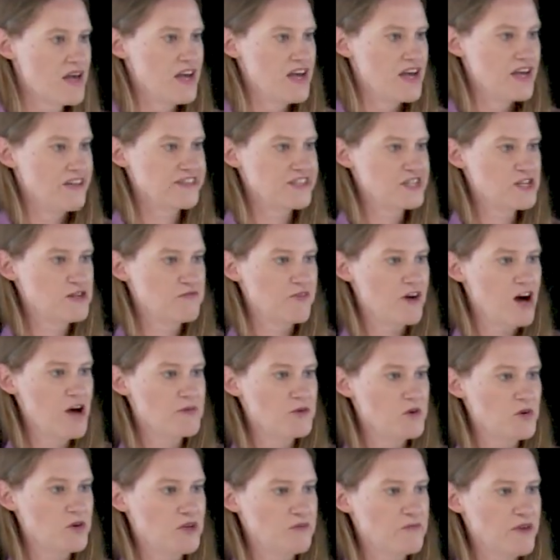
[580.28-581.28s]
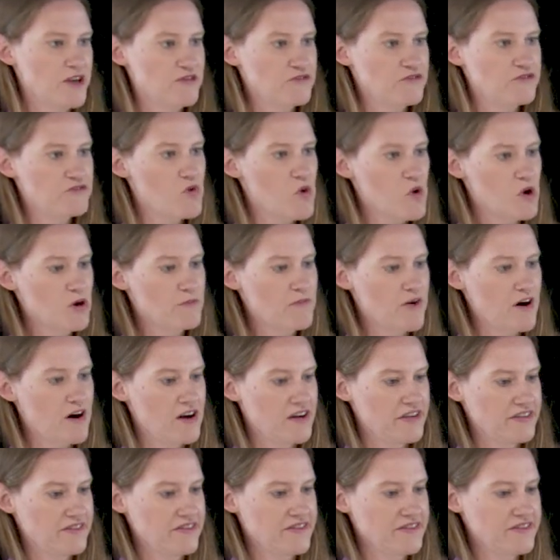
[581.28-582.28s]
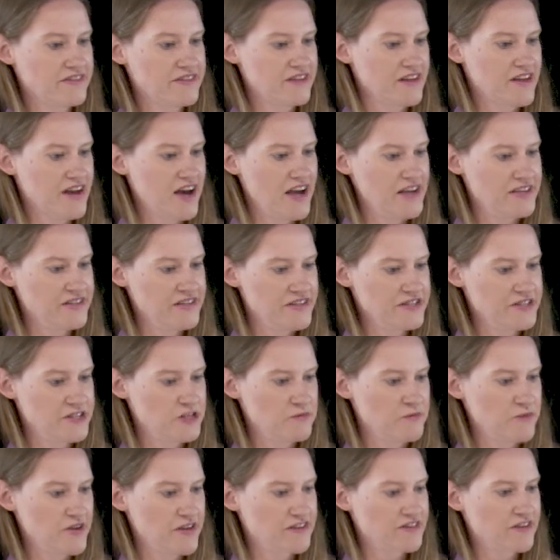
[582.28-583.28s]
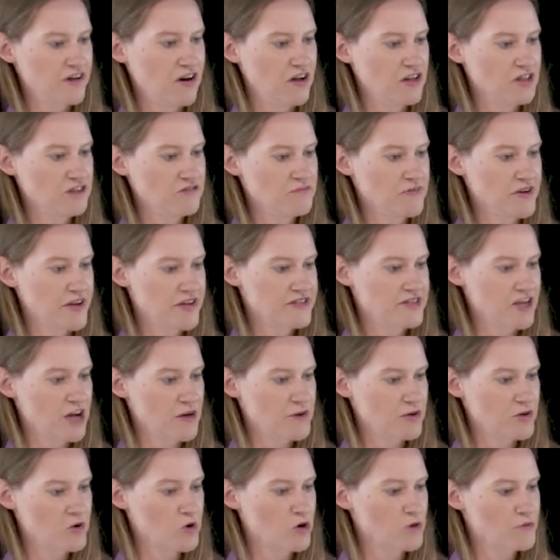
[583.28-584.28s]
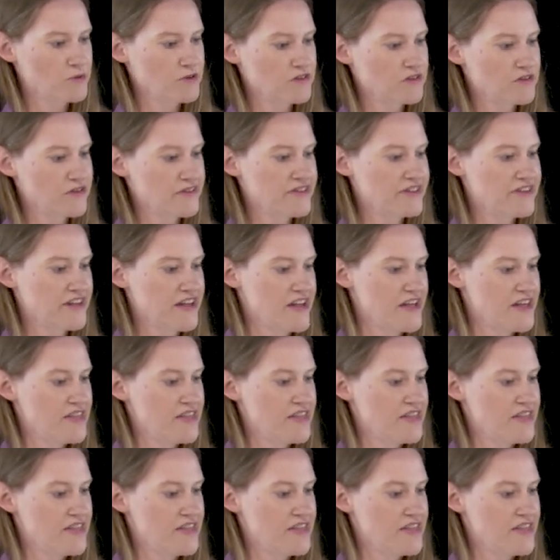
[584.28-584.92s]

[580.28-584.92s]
And so if I'm going to make 4 bonds, I need to mix all of my atomic orbitals.